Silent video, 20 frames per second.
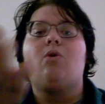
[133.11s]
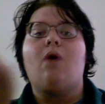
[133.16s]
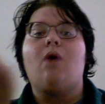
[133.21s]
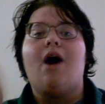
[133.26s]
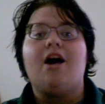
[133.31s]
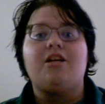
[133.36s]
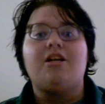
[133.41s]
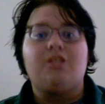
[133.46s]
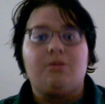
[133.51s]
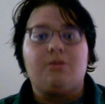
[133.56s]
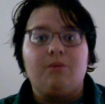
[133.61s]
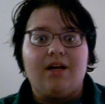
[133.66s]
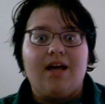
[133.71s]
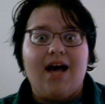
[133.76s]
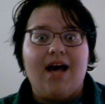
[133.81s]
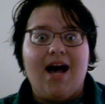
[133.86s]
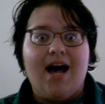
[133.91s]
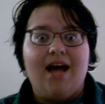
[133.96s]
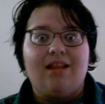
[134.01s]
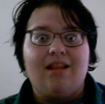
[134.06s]
I swear to
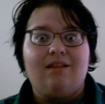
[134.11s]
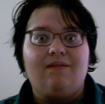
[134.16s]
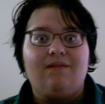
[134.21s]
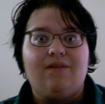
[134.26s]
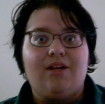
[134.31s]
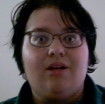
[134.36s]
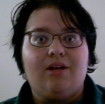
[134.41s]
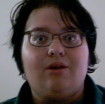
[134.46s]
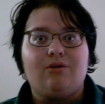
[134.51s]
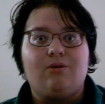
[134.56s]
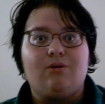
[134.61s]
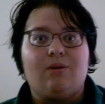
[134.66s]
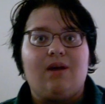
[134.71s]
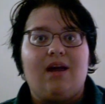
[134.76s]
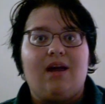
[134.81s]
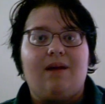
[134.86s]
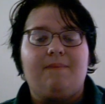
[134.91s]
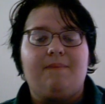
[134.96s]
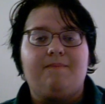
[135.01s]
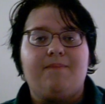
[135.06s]
God, the videos will
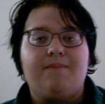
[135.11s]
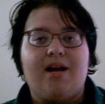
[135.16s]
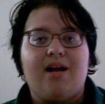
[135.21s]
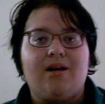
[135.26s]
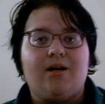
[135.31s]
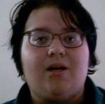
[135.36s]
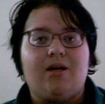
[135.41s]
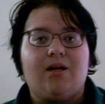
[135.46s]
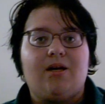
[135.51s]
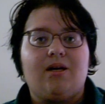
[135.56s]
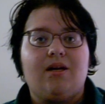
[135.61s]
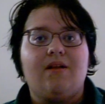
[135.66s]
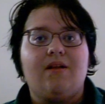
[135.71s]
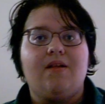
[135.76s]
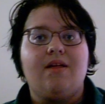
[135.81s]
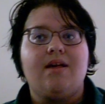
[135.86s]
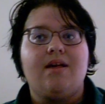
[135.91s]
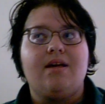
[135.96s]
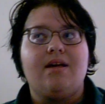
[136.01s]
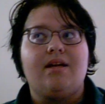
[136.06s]
get better
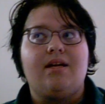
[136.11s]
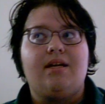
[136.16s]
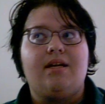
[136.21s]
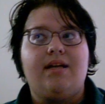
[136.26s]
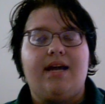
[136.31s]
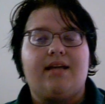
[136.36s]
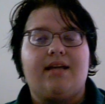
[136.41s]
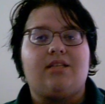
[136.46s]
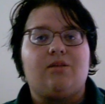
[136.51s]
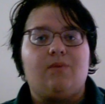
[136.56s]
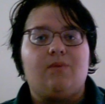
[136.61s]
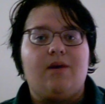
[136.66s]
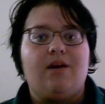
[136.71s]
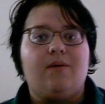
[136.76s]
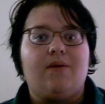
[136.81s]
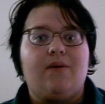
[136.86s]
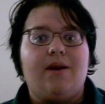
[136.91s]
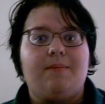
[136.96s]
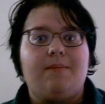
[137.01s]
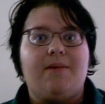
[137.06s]
next week
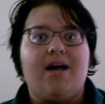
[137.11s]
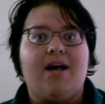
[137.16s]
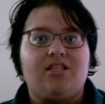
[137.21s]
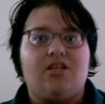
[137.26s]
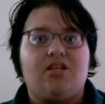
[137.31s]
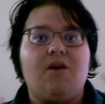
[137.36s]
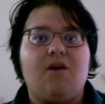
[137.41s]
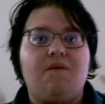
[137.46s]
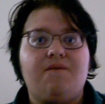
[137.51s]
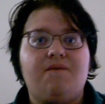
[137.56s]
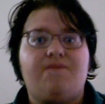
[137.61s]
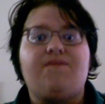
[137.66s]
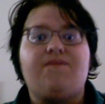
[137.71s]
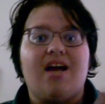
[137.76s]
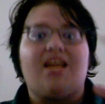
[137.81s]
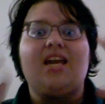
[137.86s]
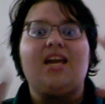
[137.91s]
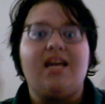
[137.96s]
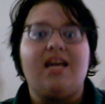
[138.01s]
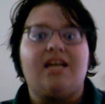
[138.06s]
when I'm not so
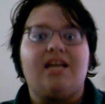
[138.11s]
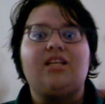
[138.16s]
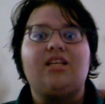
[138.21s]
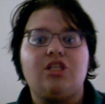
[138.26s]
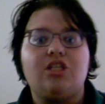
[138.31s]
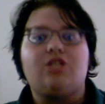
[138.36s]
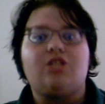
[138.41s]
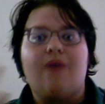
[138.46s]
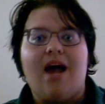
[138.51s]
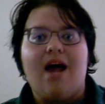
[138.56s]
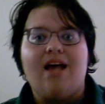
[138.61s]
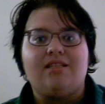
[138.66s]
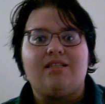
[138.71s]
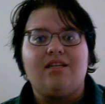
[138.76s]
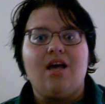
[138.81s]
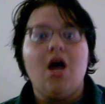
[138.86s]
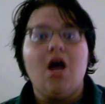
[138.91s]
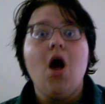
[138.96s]
fucking stressed.